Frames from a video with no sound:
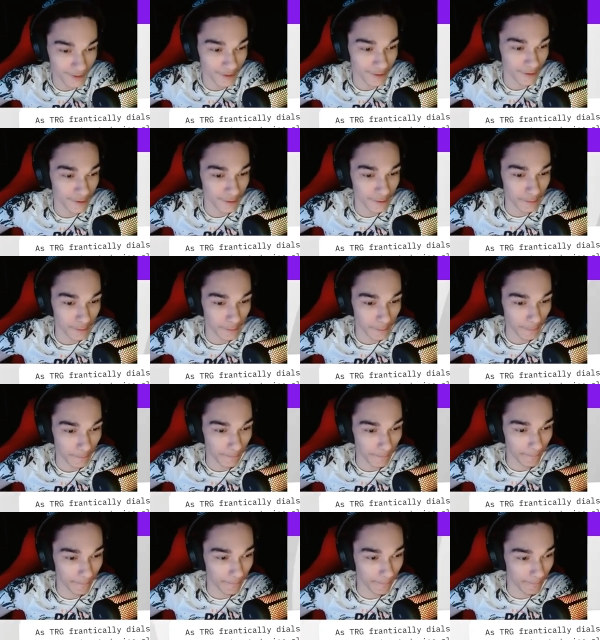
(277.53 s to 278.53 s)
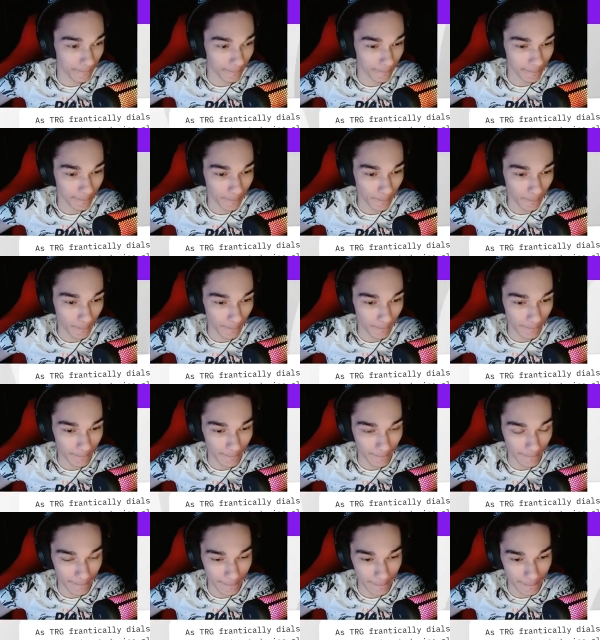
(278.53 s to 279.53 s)

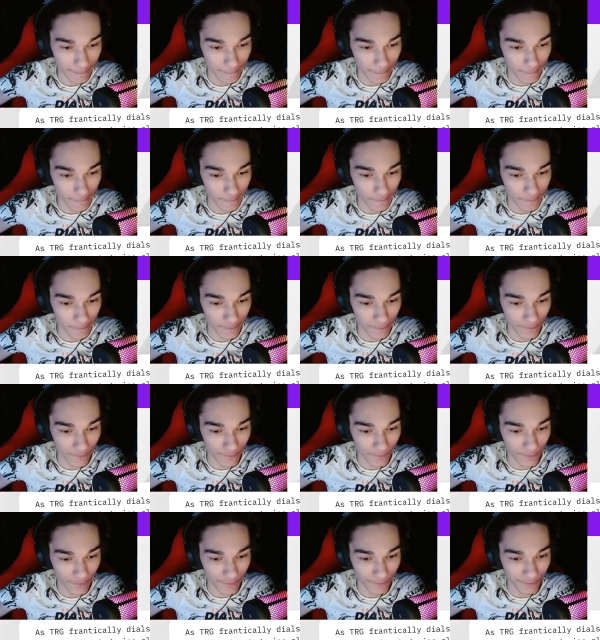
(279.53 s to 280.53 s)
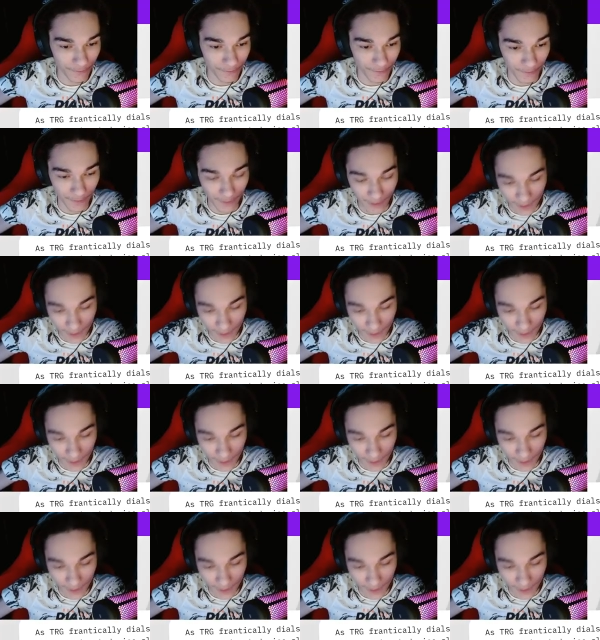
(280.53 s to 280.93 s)
(silence)